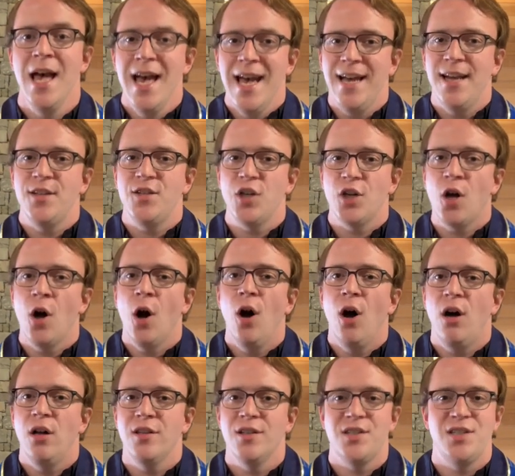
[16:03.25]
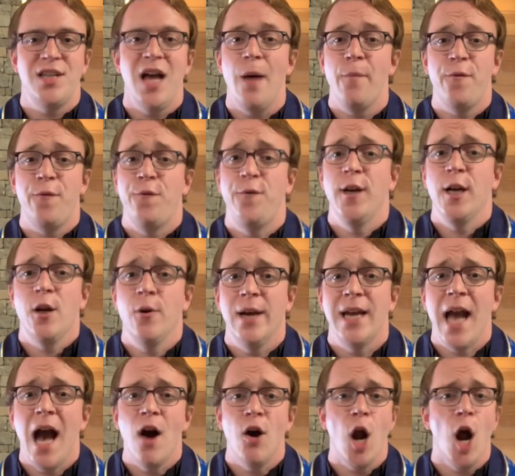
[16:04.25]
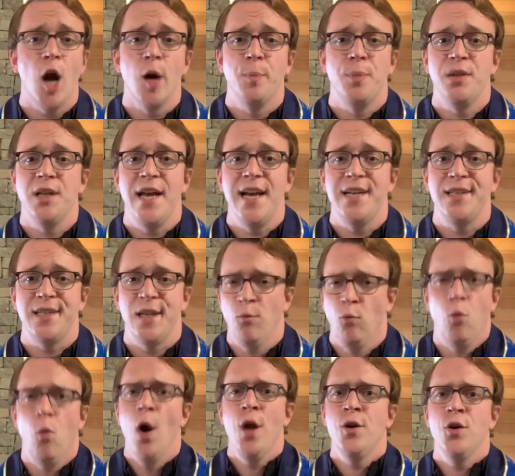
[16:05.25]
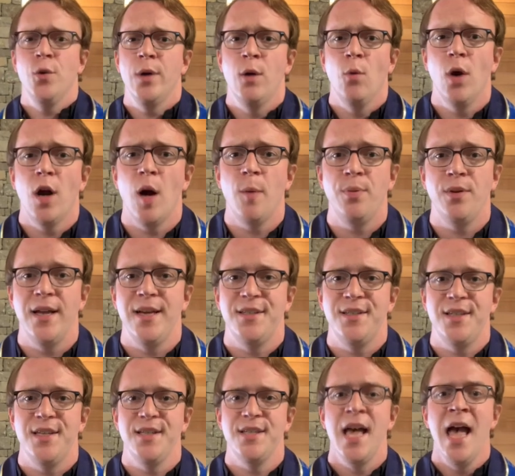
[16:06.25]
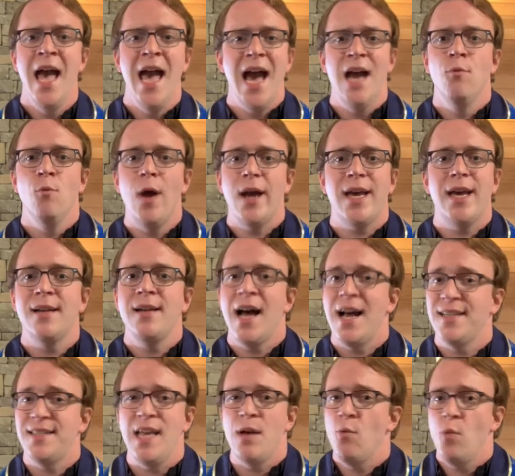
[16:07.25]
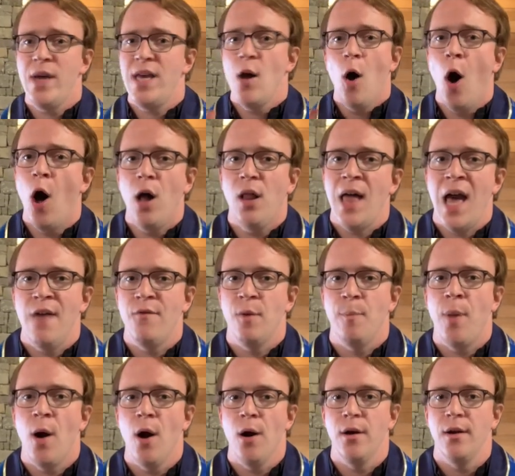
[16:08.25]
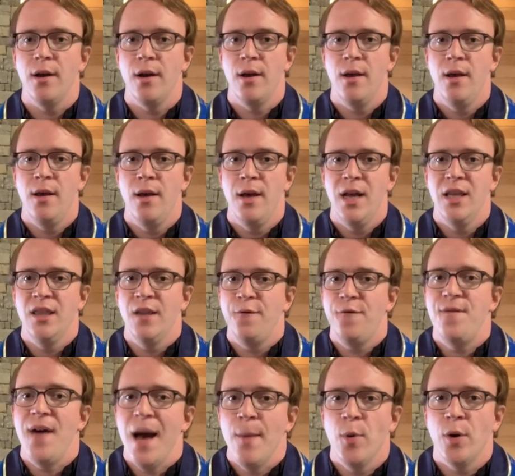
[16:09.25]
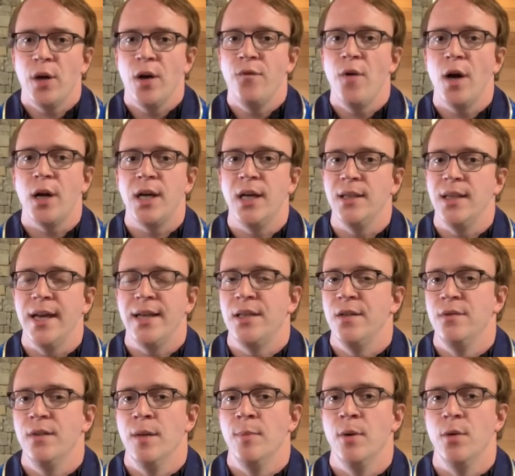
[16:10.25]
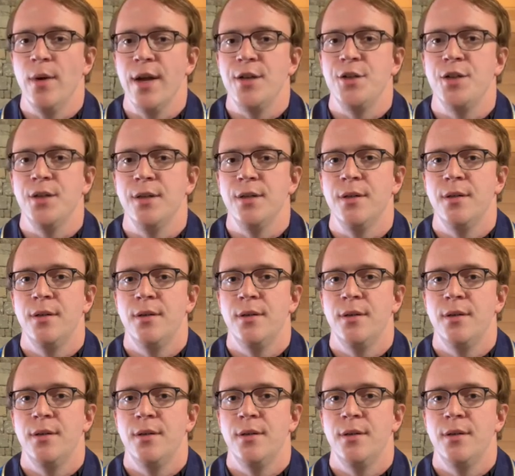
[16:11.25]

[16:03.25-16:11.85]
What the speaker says: It is a call to stop figuring out our place and wondering what our place is and recognize that we all have a part in the fabric of our collective liberation.